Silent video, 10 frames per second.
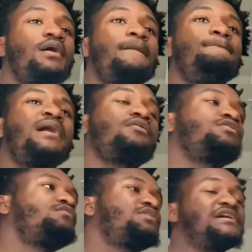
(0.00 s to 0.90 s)
I'm back on
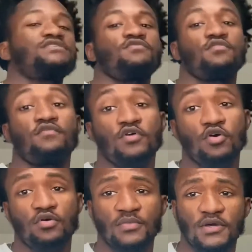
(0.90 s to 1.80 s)
the reaction video for
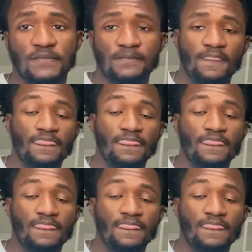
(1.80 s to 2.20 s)
y'all, man.